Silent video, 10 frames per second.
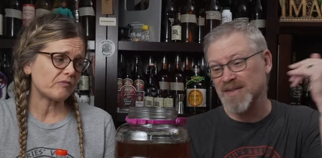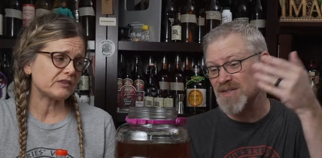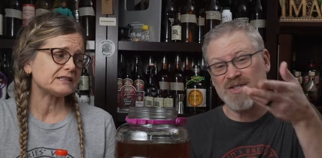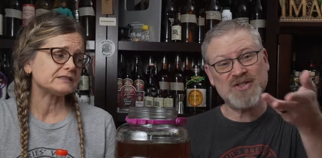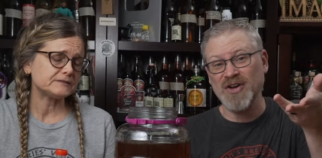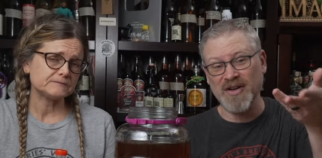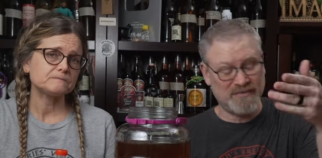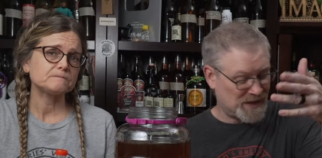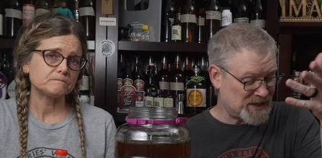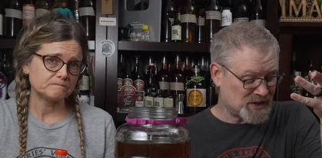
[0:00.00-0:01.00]
Speaker 1: this is
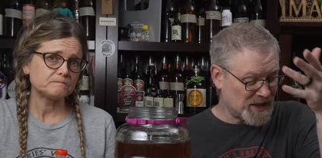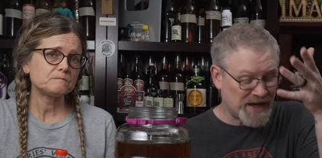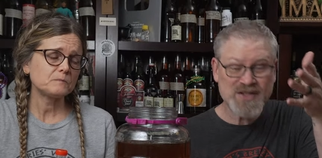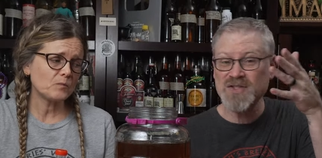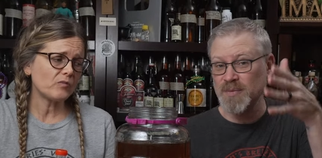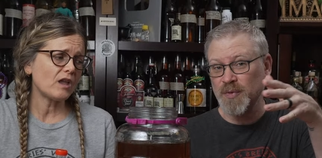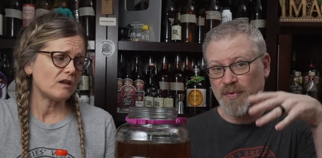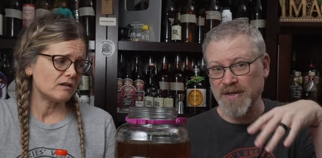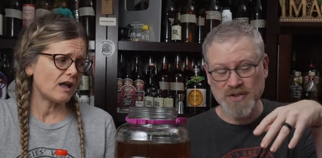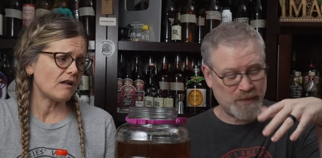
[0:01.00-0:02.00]
good. It's a nice, simple
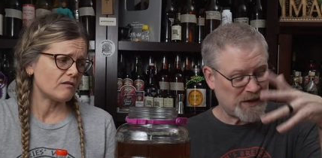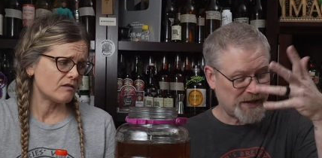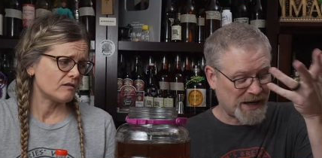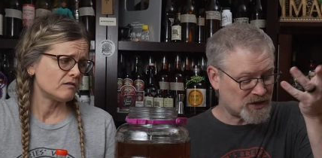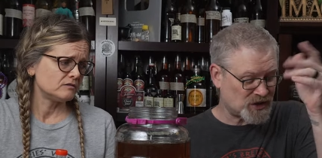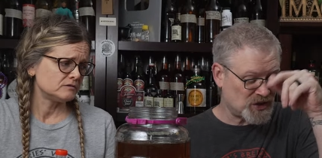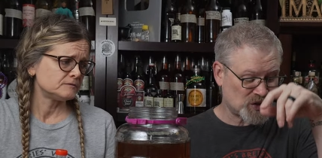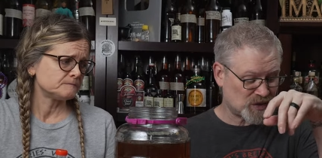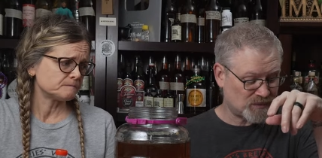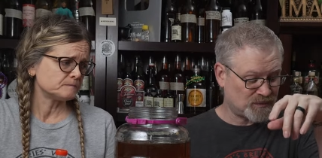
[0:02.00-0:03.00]
recipe yeah. that actually
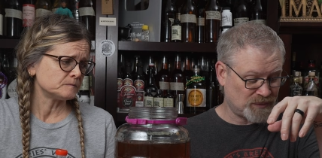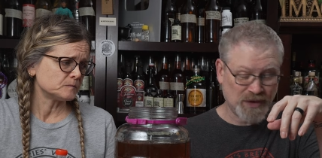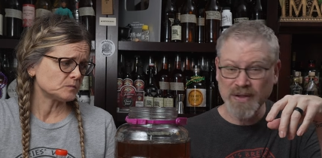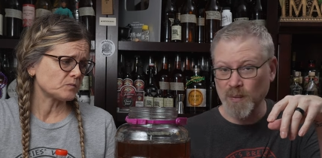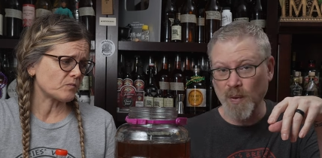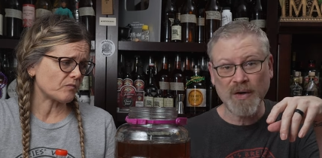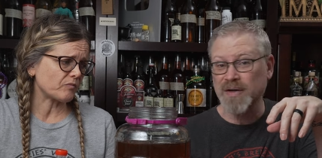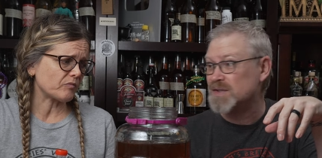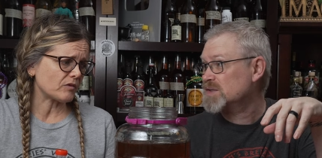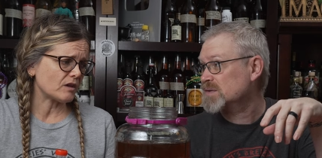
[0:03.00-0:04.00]
just really
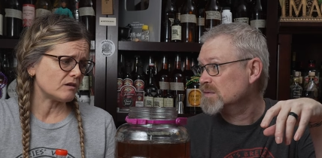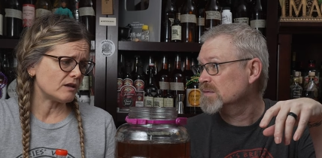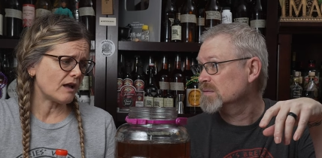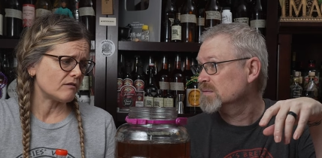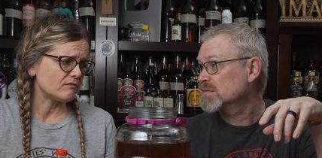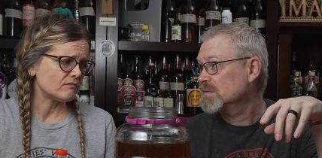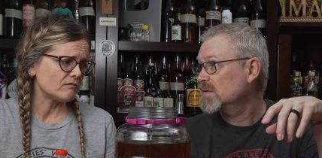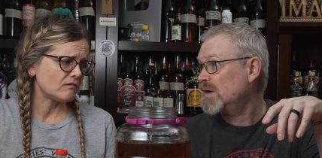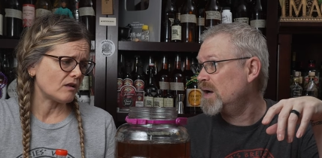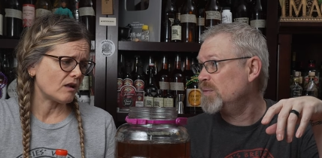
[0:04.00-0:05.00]
works. Yeah.
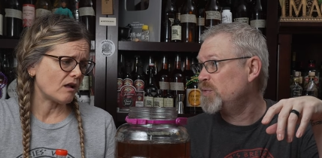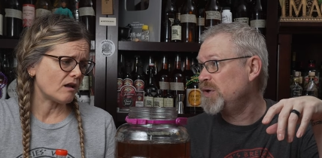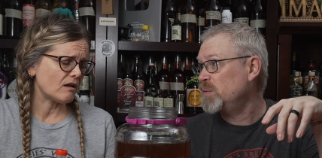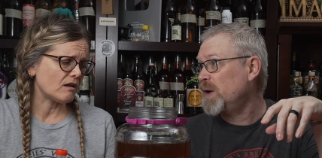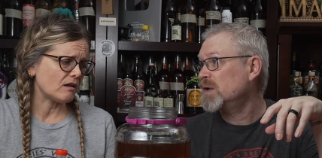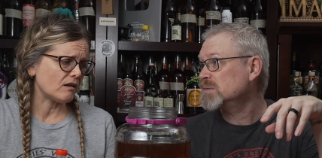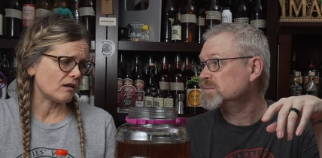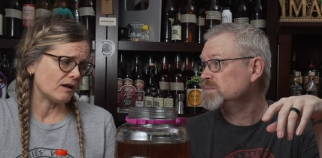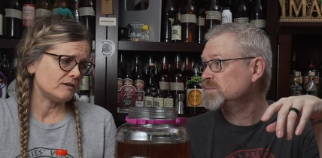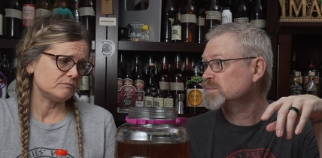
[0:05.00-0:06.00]
Uh, pretty well.
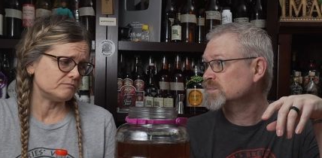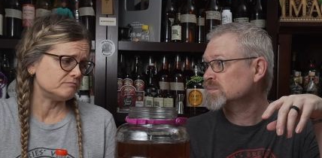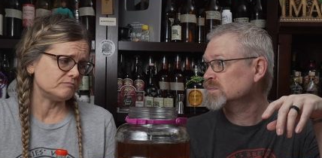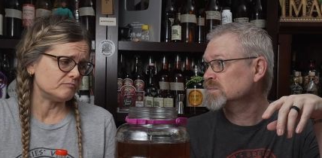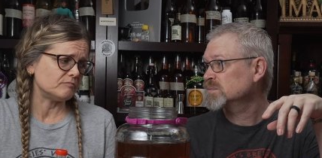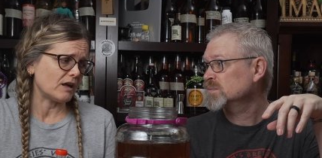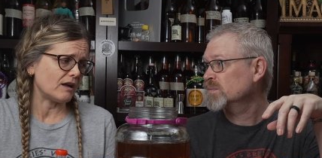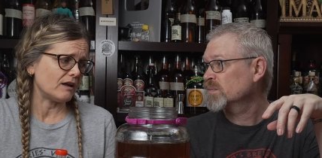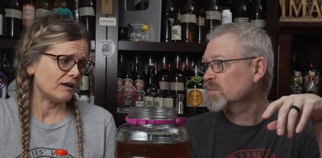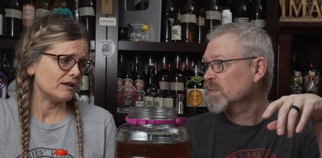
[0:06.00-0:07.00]
Speaker 2: I
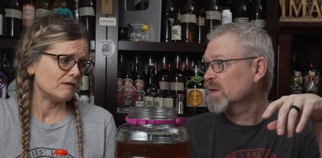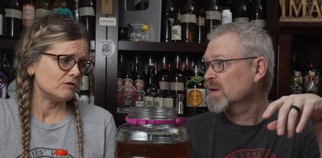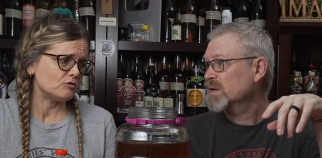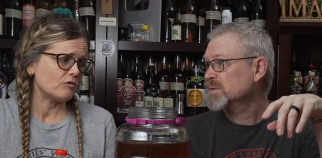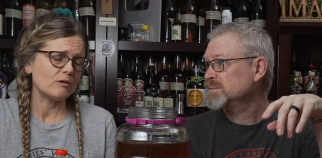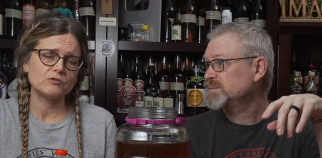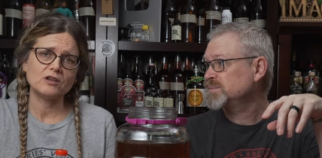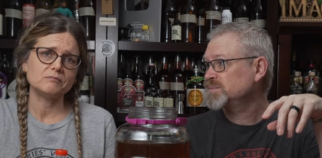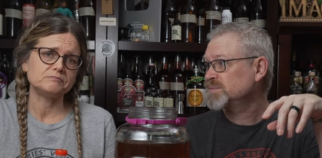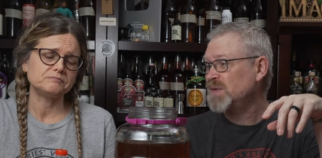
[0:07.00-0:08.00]
I give it two thumbs
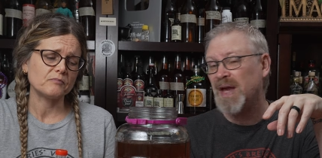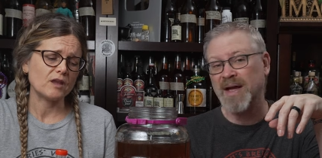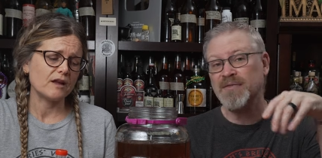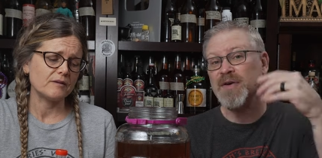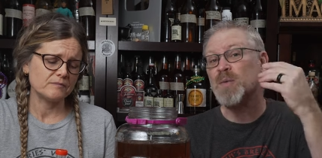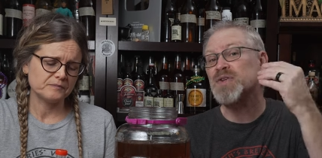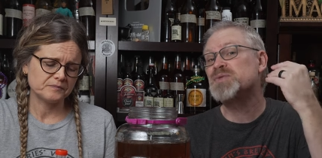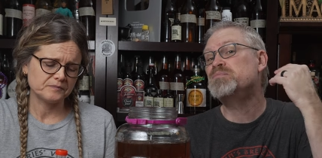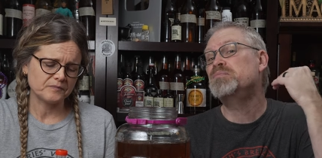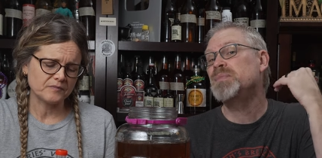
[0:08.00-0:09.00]
up.
Speaker 1: Yeah, if I, it
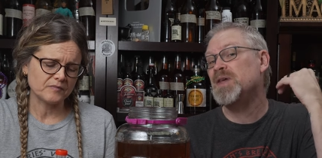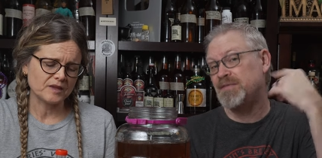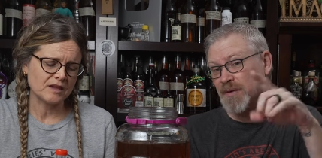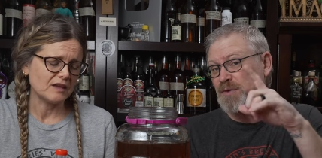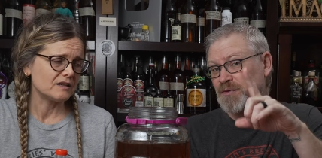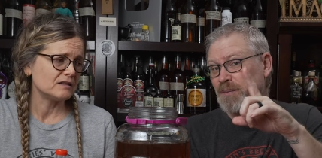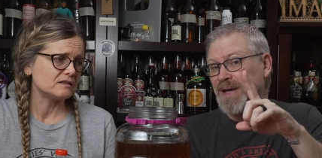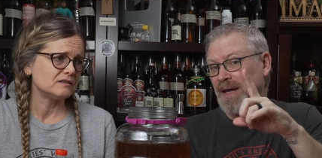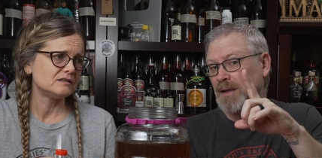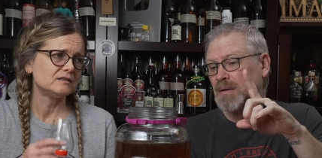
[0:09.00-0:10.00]
was if it was for
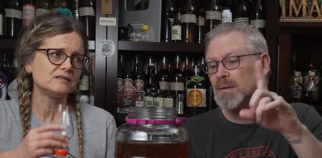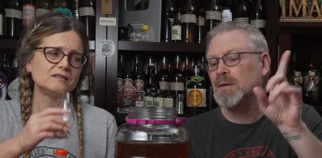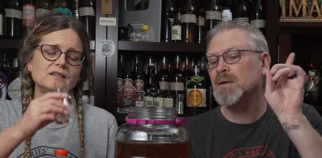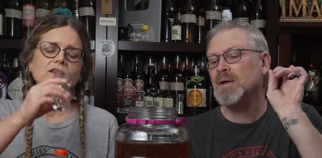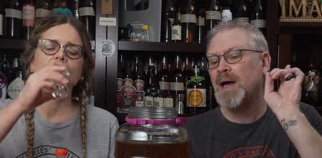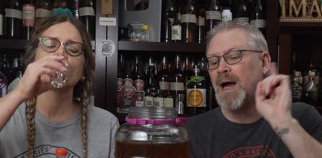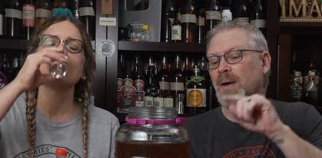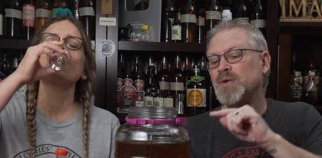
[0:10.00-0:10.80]
me, I